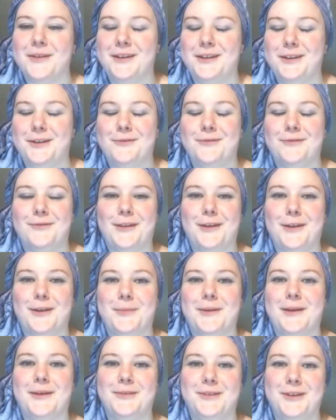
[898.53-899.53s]
you've thought
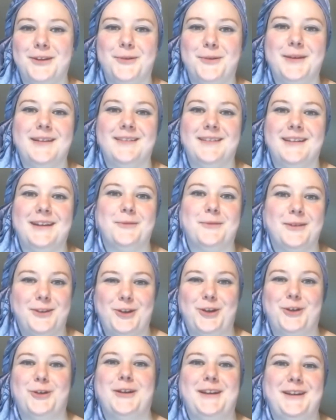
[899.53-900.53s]
about doing, like
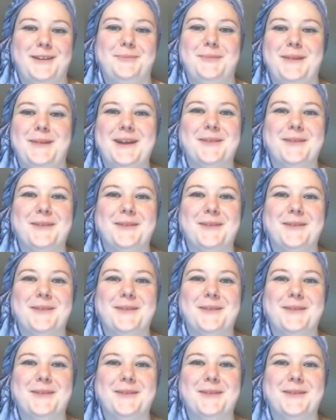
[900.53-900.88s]
returning and being a